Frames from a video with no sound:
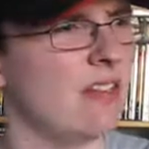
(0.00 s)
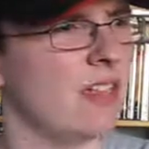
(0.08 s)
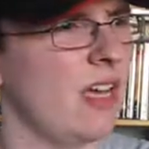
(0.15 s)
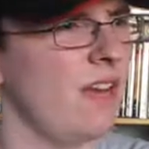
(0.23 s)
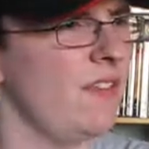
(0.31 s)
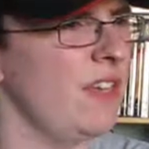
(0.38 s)

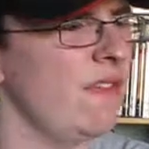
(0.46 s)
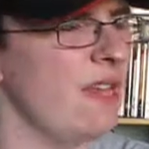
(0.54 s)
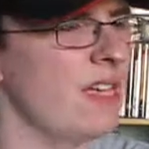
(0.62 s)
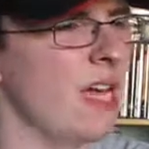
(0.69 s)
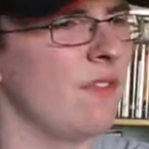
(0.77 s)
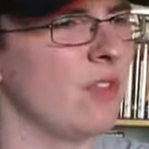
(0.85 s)
I can't think of
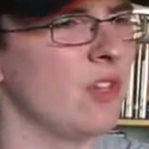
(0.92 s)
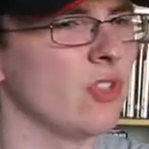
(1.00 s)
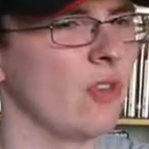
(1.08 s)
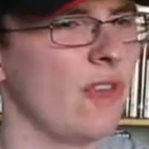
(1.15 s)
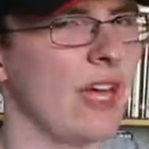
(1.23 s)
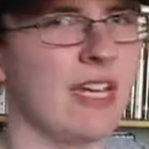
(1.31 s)
any
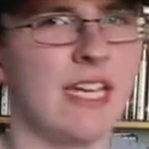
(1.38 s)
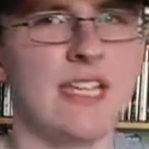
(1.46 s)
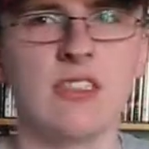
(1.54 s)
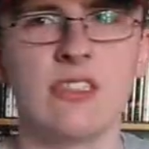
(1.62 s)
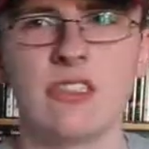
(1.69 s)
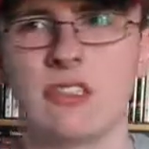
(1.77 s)
others on that
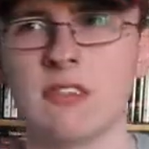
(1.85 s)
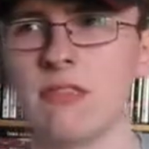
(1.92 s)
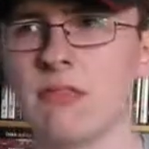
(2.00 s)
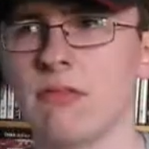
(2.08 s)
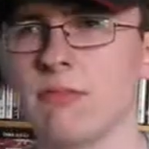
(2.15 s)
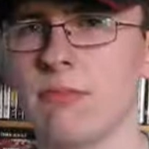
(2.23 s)
list,
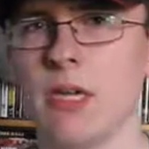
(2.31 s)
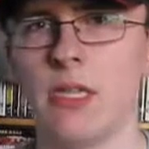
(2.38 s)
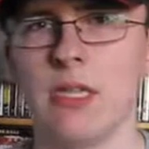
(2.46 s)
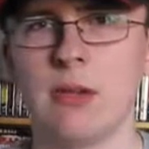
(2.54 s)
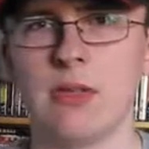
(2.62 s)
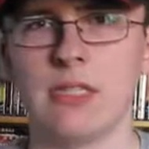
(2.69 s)

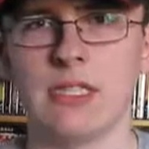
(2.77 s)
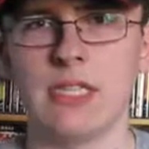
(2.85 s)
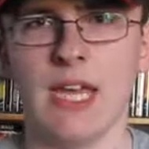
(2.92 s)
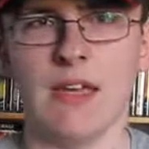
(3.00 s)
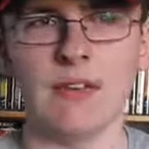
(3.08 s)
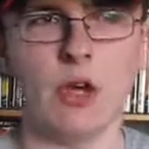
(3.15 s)
but there was,
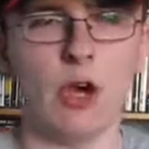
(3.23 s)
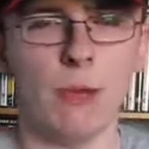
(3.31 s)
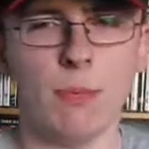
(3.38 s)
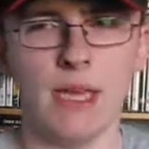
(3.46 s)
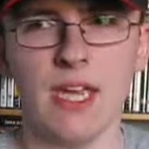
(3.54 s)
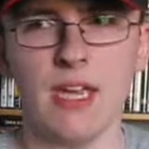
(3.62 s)
yeah, The
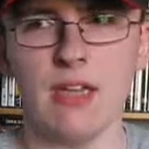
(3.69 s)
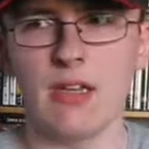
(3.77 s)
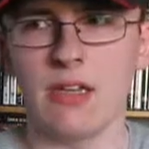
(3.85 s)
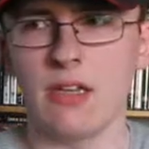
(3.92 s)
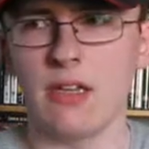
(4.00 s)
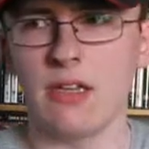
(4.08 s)
Hobbit,
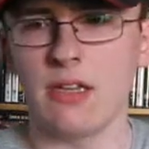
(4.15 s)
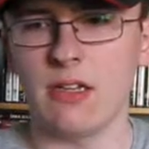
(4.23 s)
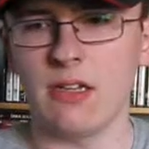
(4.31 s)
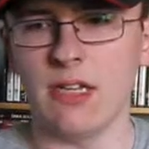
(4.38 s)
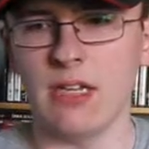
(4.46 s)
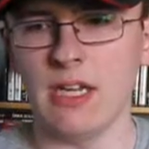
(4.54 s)

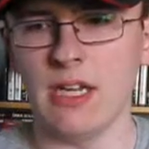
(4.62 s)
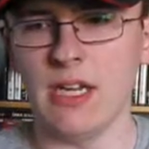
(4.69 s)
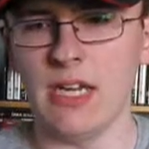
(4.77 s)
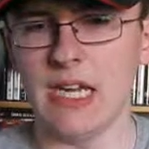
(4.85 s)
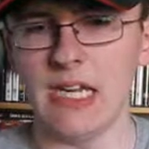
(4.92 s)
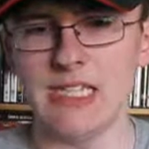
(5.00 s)

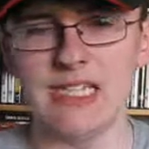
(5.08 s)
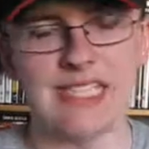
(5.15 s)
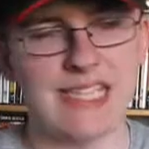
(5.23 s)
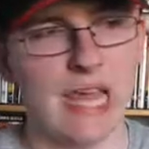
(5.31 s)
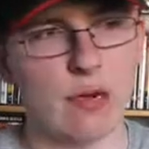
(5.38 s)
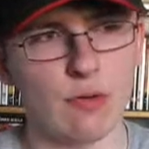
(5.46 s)

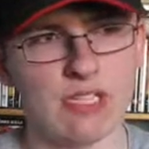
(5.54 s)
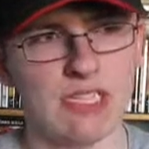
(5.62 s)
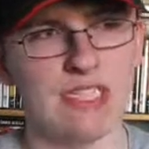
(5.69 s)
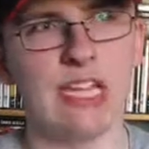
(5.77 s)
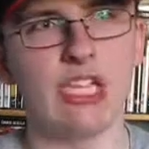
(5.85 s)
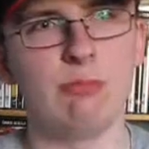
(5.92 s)
Interstellar and
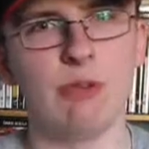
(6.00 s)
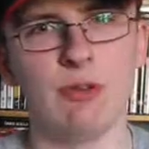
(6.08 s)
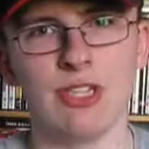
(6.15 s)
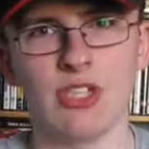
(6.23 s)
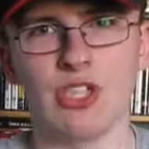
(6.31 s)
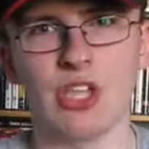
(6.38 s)
Teenage
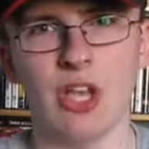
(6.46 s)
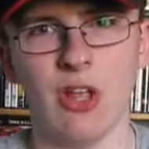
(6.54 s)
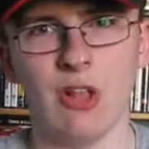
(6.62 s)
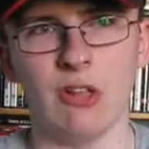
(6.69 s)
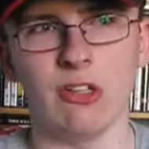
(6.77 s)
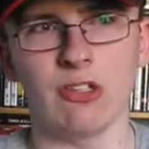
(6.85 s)
Mutant Ninja
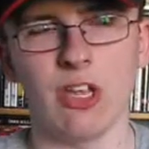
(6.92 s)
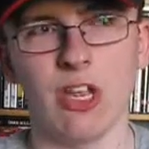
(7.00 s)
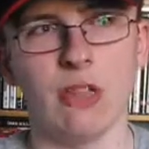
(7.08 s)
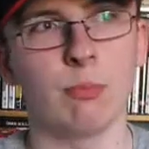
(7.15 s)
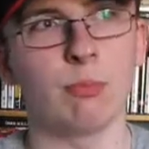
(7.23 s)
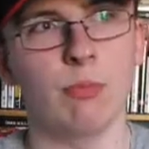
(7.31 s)
Turtles
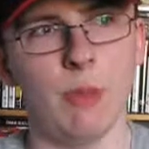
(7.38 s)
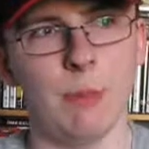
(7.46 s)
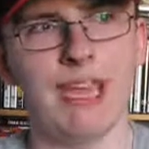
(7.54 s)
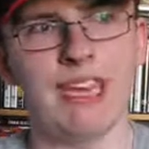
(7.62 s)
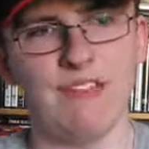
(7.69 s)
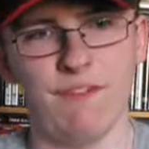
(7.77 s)
are the
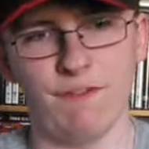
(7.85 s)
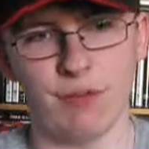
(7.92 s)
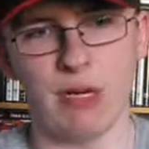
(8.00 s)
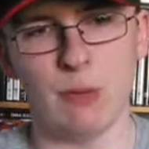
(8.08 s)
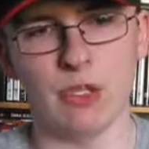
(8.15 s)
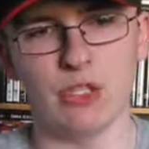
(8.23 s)
main
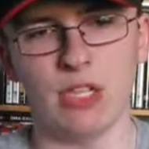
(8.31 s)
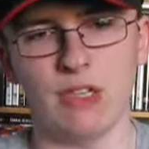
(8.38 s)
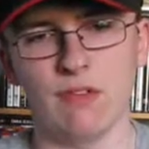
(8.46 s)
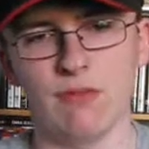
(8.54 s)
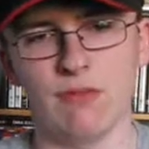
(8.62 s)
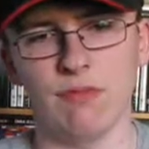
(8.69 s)
three ones I
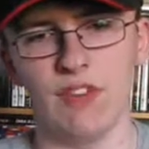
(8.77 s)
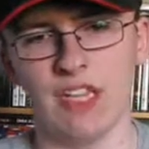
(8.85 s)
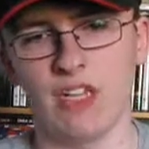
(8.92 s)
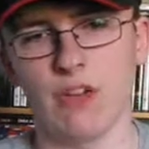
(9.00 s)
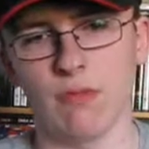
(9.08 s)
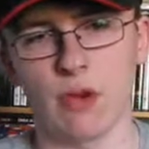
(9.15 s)
can
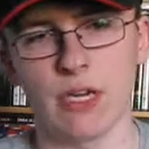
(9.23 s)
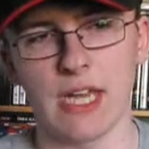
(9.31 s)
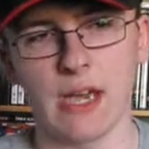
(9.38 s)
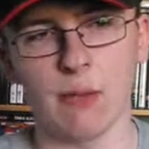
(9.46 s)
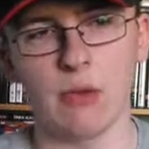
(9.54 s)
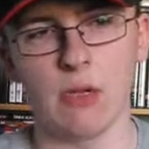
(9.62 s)
think of right
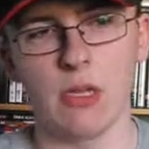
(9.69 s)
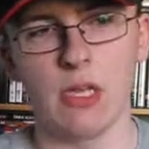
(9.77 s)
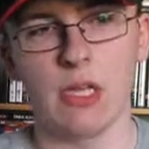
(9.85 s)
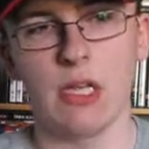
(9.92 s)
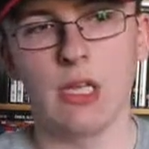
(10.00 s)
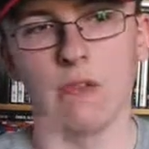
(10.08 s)
now.
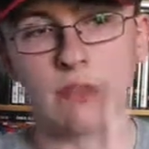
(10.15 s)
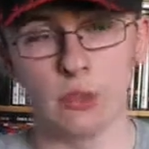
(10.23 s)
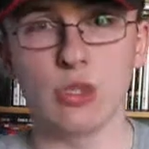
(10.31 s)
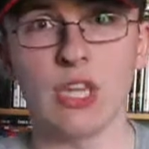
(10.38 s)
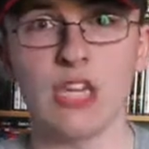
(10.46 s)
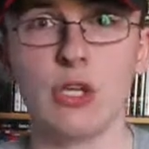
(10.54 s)
There's
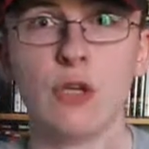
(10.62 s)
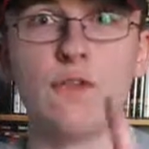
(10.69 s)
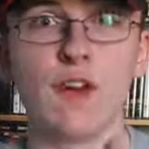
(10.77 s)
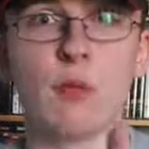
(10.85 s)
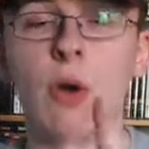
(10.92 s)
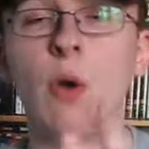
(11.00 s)
also that new
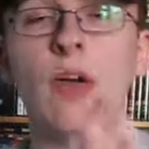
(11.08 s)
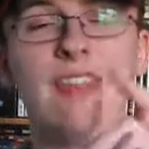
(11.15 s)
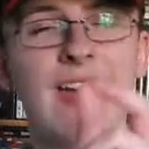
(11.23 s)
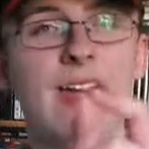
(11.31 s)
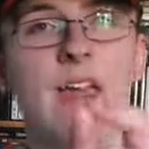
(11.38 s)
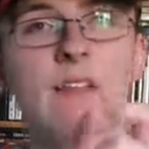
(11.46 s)
film,
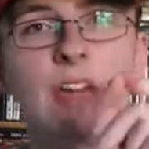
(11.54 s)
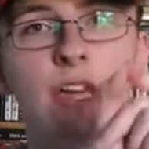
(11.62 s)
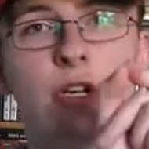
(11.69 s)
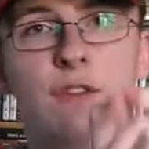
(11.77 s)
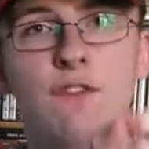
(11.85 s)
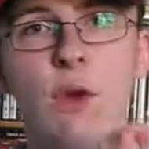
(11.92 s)

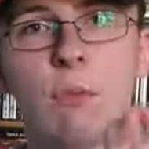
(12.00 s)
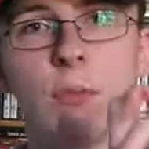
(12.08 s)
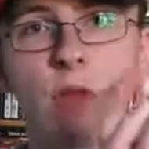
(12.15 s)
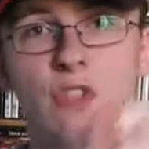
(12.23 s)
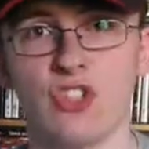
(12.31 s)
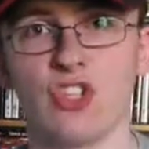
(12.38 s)
that new film
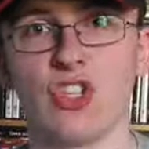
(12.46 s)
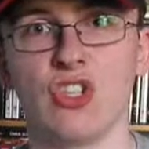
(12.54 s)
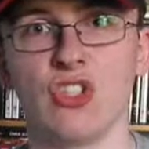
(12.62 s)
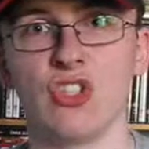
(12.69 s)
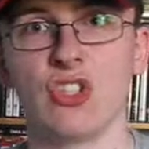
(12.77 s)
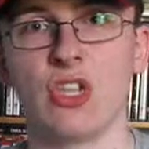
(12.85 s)

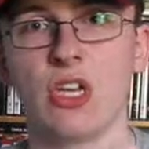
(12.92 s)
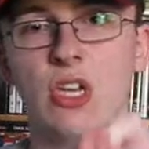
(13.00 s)
Monsters.